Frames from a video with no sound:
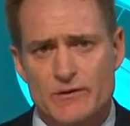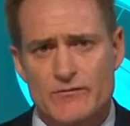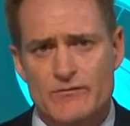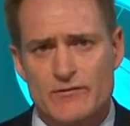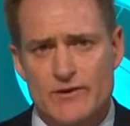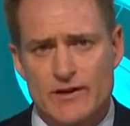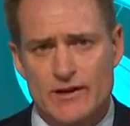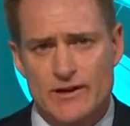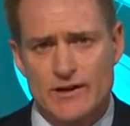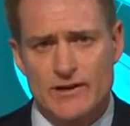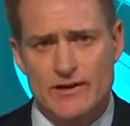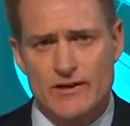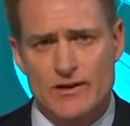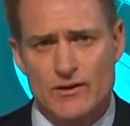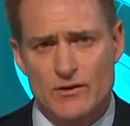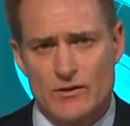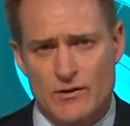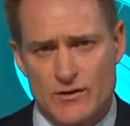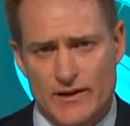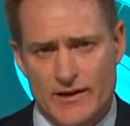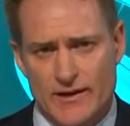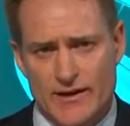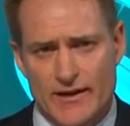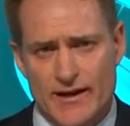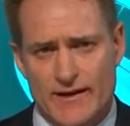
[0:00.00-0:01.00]
we're really
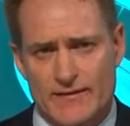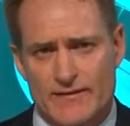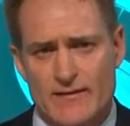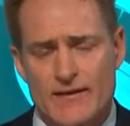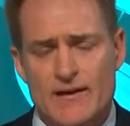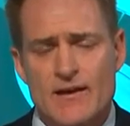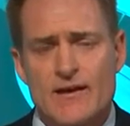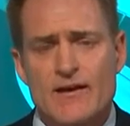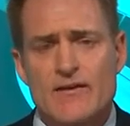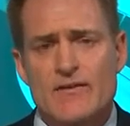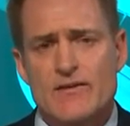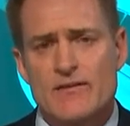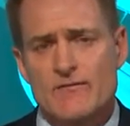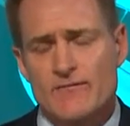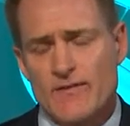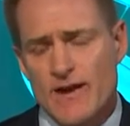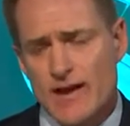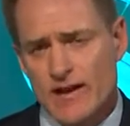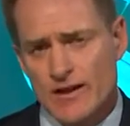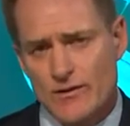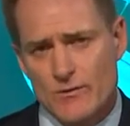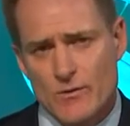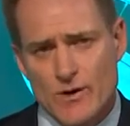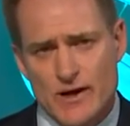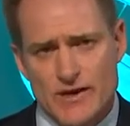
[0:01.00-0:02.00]
looking at the
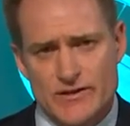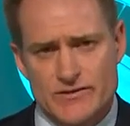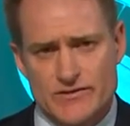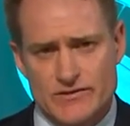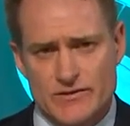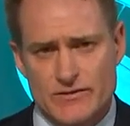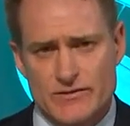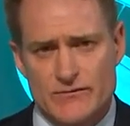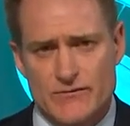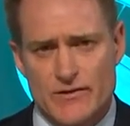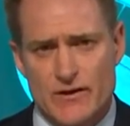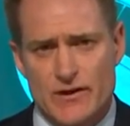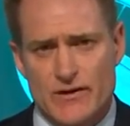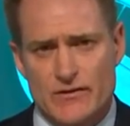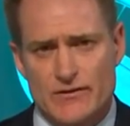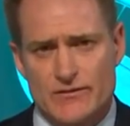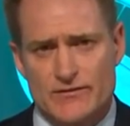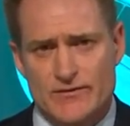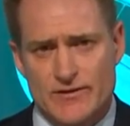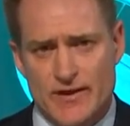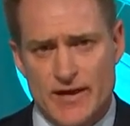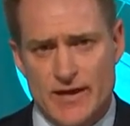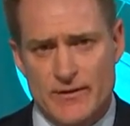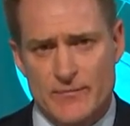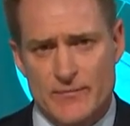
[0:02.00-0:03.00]
valuation of
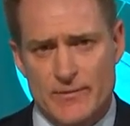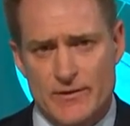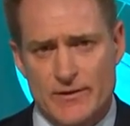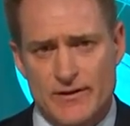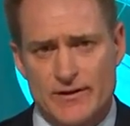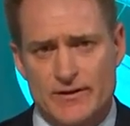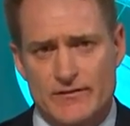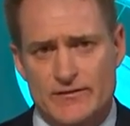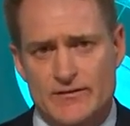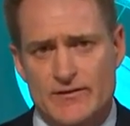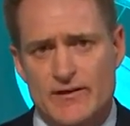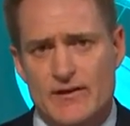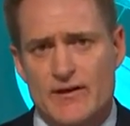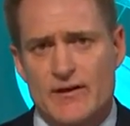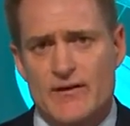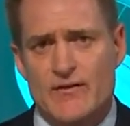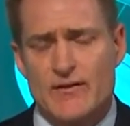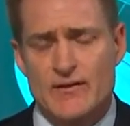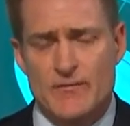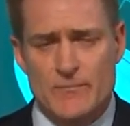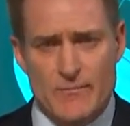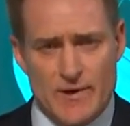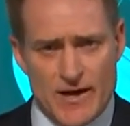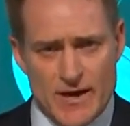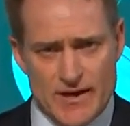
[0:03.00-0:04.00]
those companies,
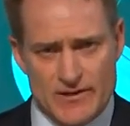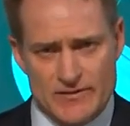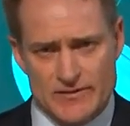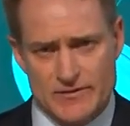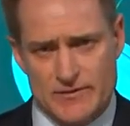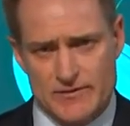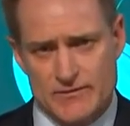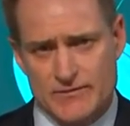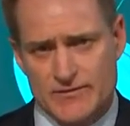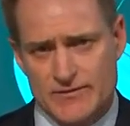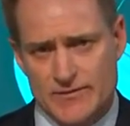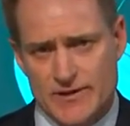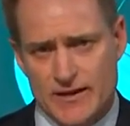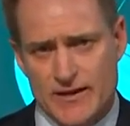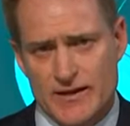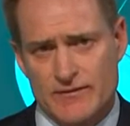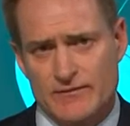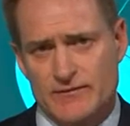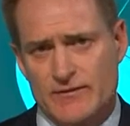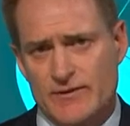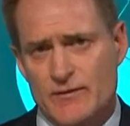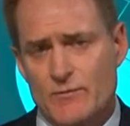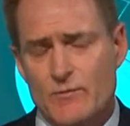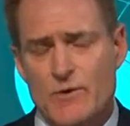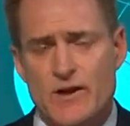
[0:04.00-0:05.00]
the margin of
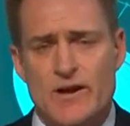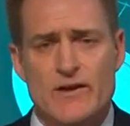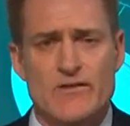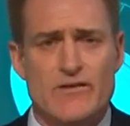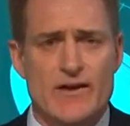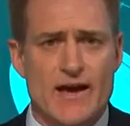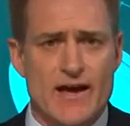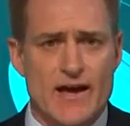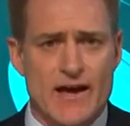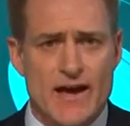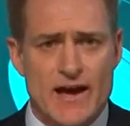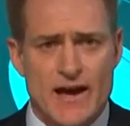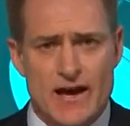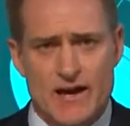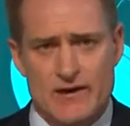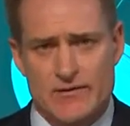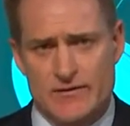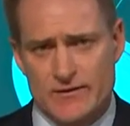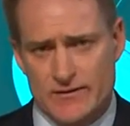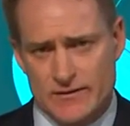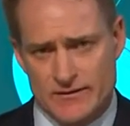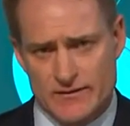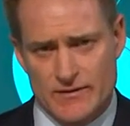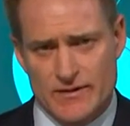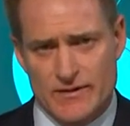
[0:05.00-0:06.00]
safety, where they are
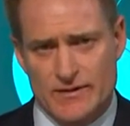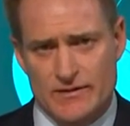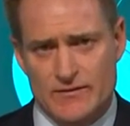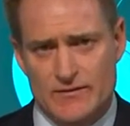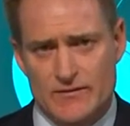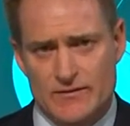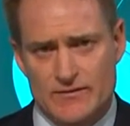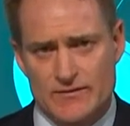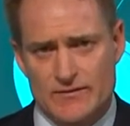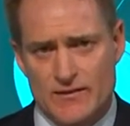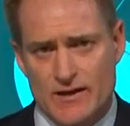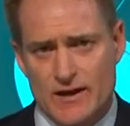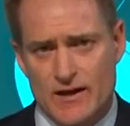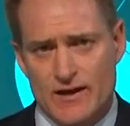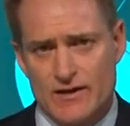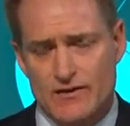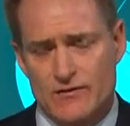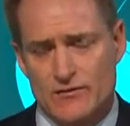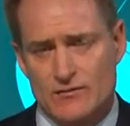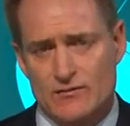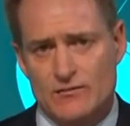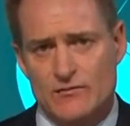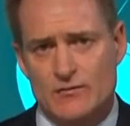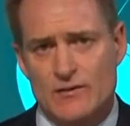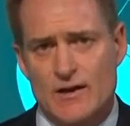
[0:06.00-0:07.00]
in the
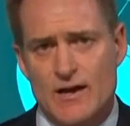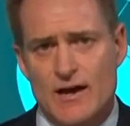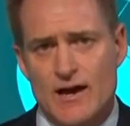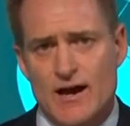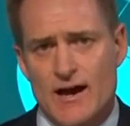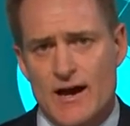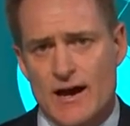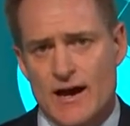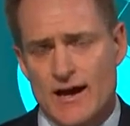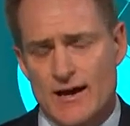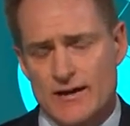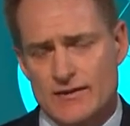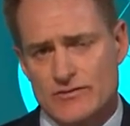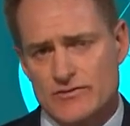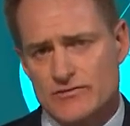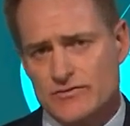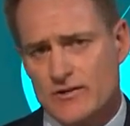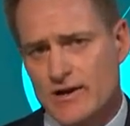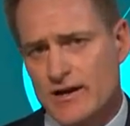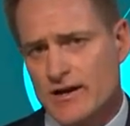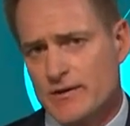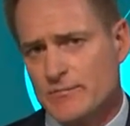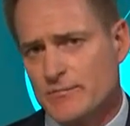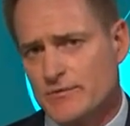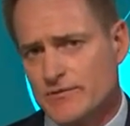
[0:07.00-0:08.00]
cycle, and
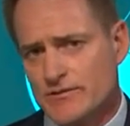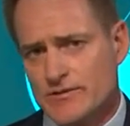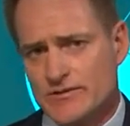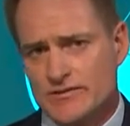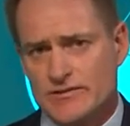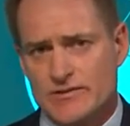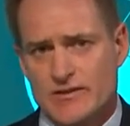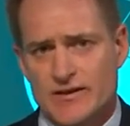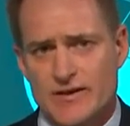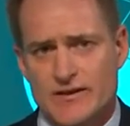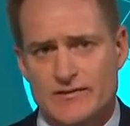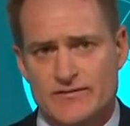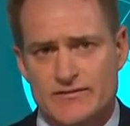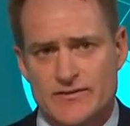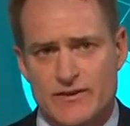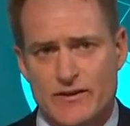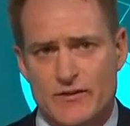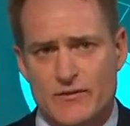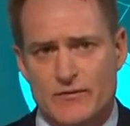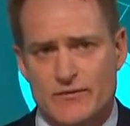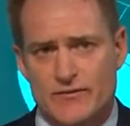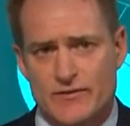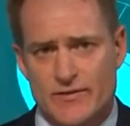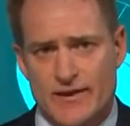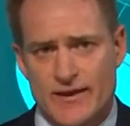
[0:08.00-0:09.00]
trying to position
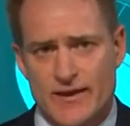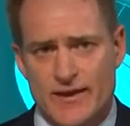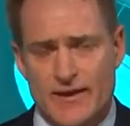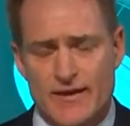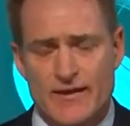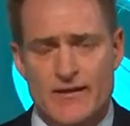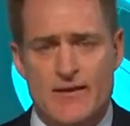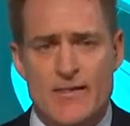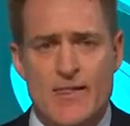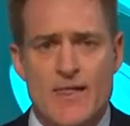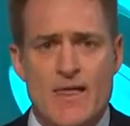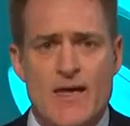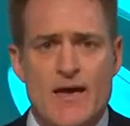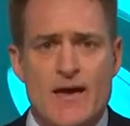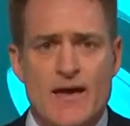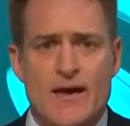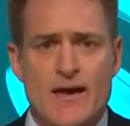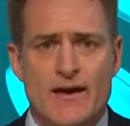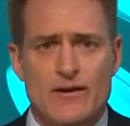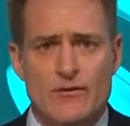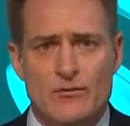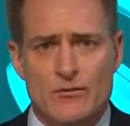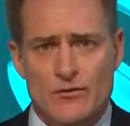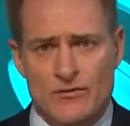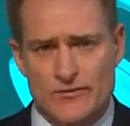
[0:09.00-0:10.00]
ourselves there.
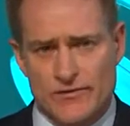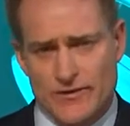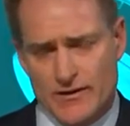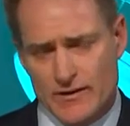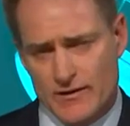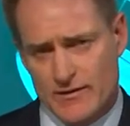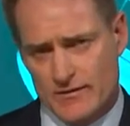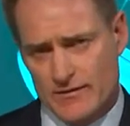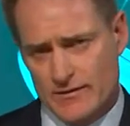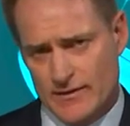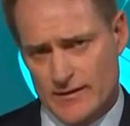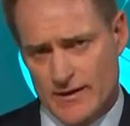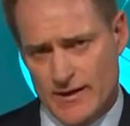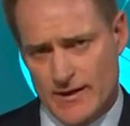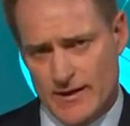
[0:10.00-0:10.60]
And also